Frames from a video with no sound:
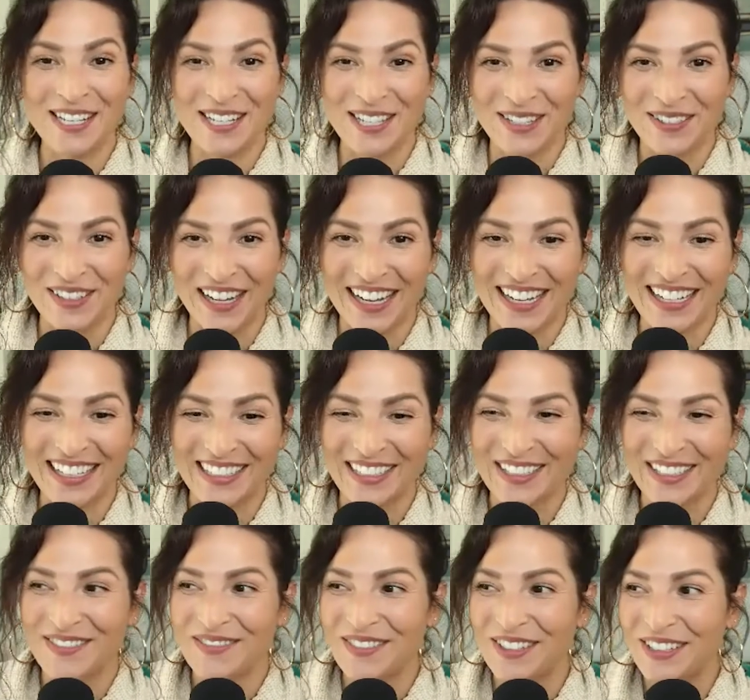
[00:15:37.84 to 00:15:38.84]
my
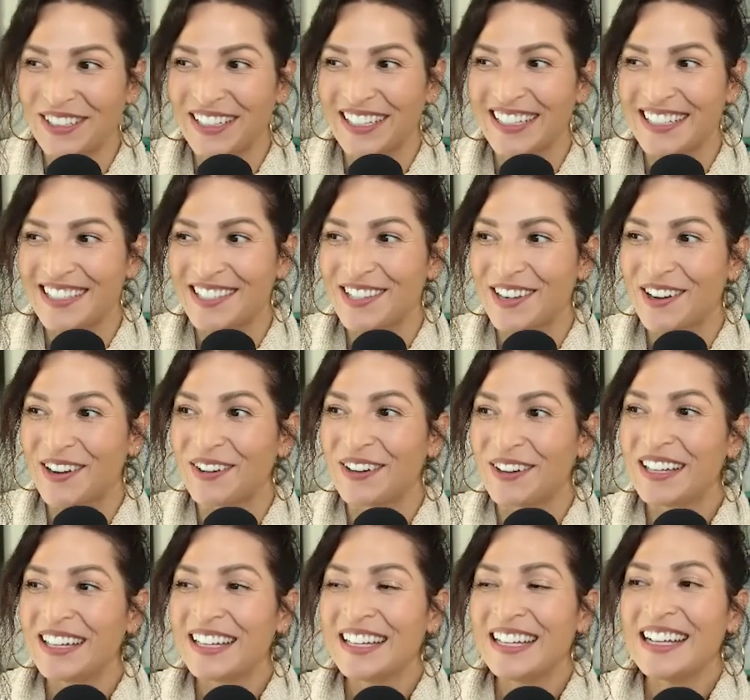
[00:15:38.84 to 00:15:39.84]
community. So
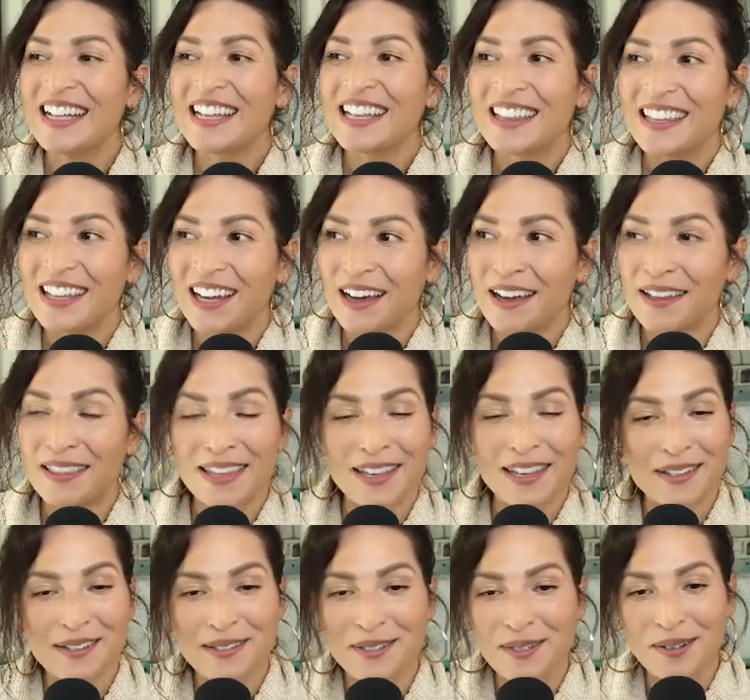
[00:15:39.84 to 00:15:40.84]
uh,
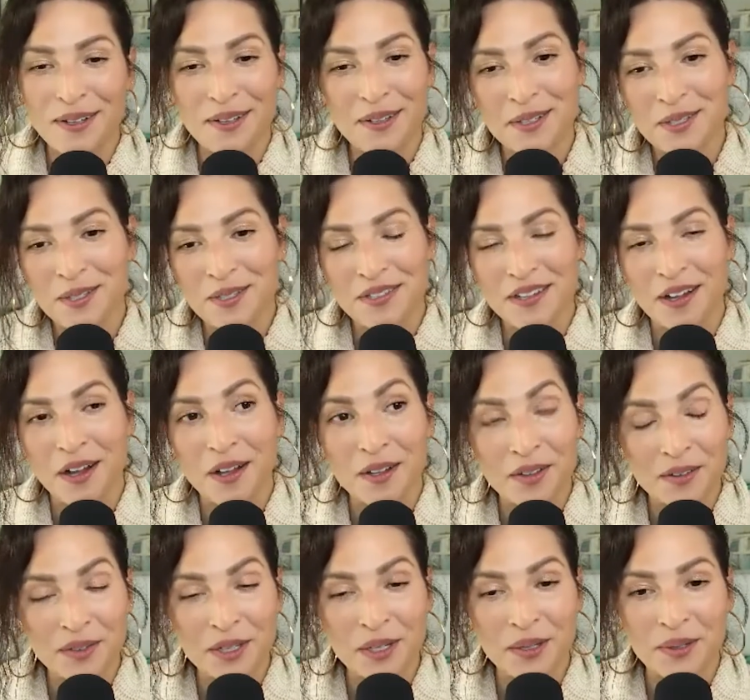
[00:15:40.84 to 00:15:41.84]
thank you to all those all
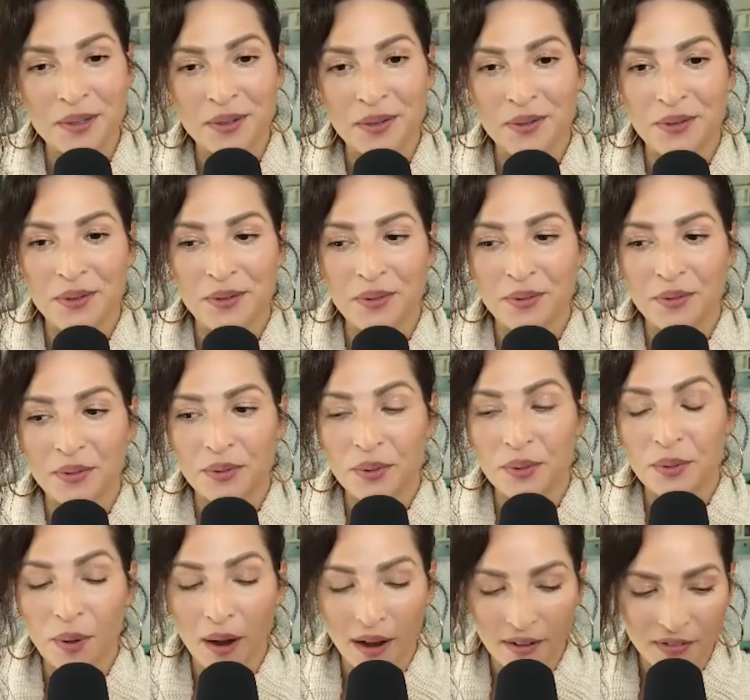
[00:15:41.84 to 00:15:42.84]
of you who
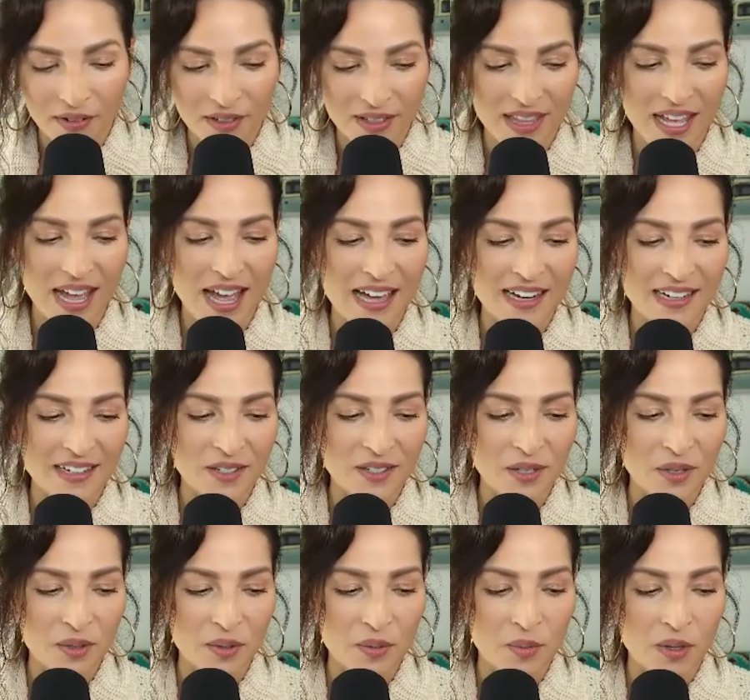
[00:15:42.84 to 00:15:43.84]
who offered that and
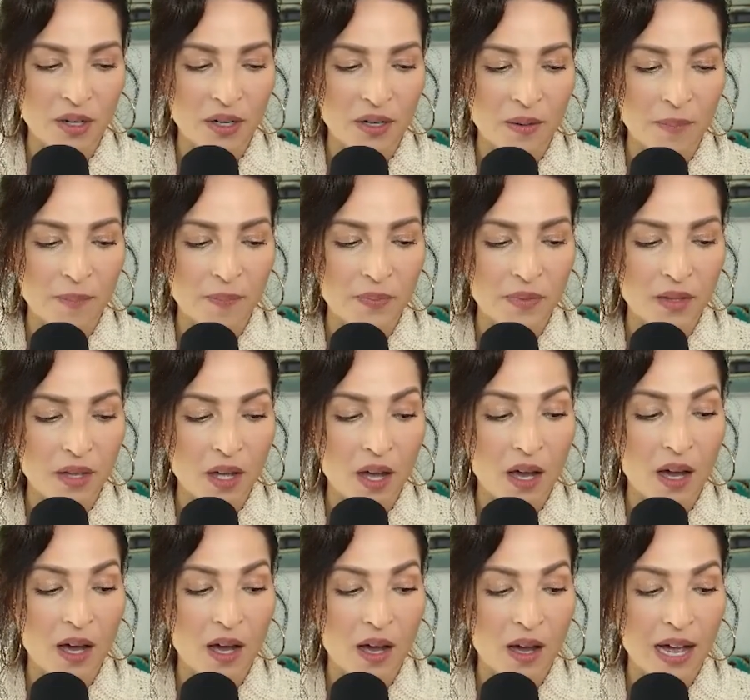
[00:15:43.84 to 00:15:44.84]
who were.
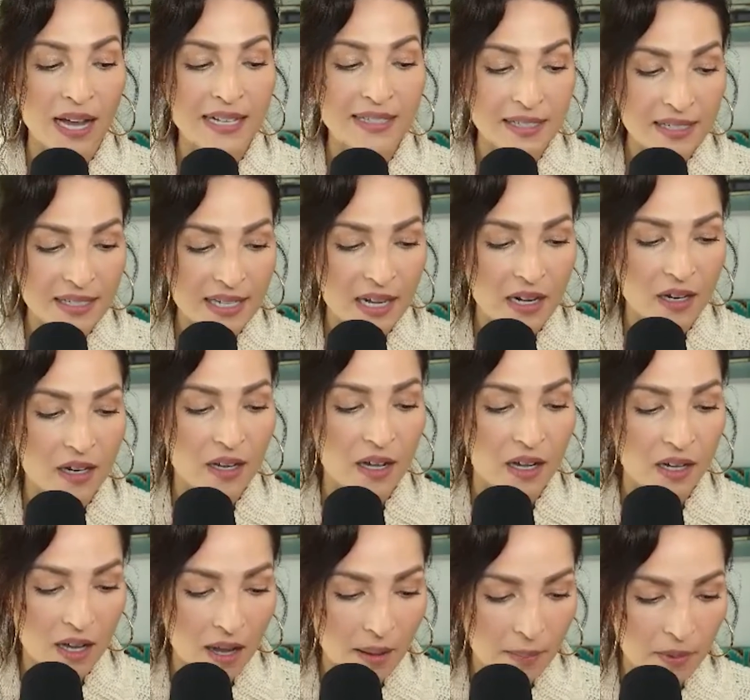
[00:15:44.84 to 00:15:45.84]
Uh, I did get a,
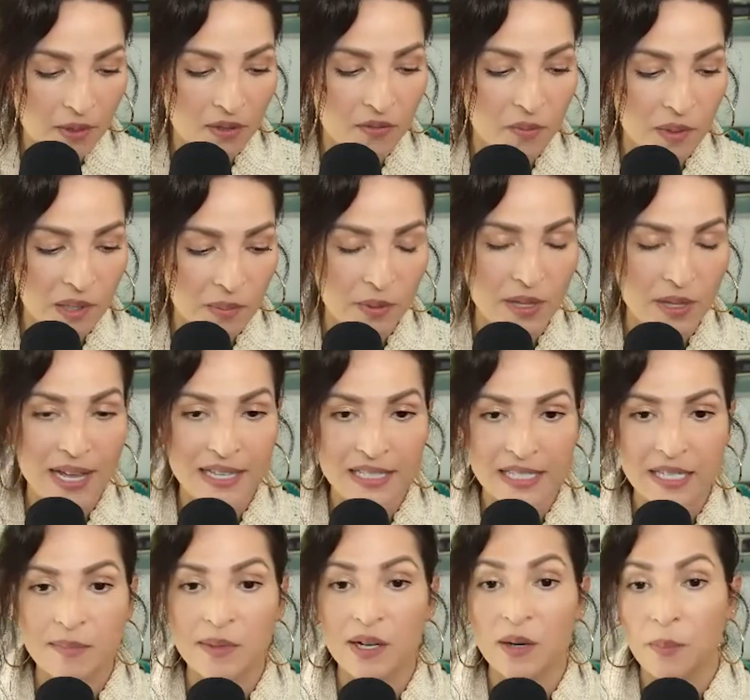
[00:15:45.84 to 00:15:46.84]
a couple of people
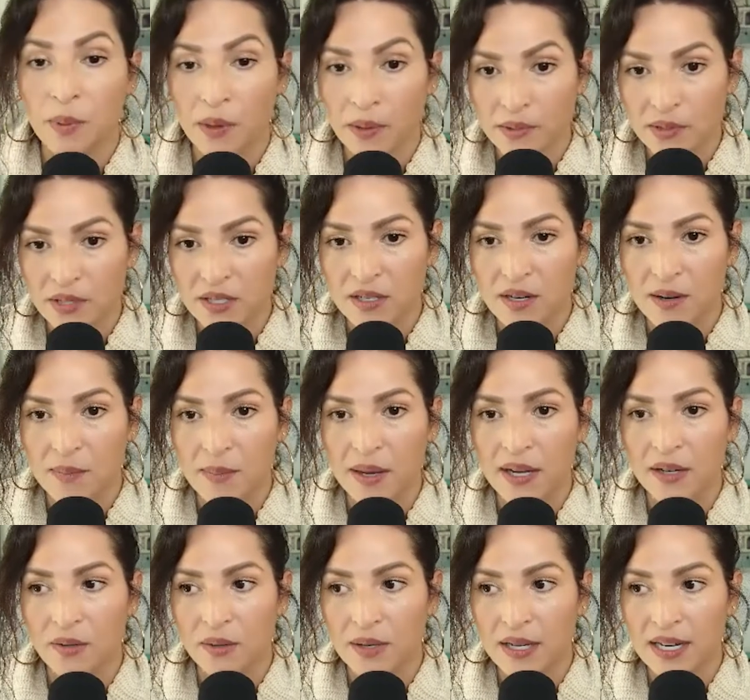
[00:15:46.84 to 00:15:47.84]
asking me to post it on my
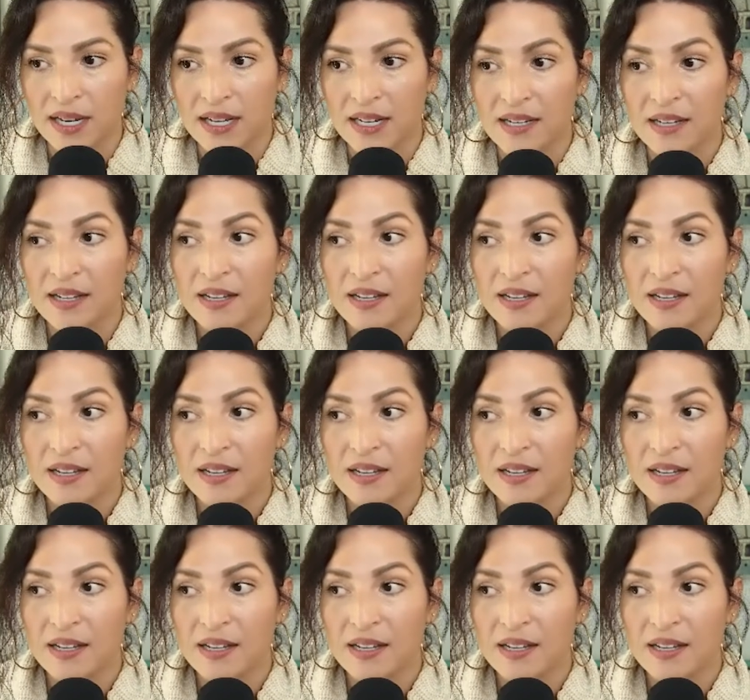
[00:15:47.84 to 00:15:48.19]
grid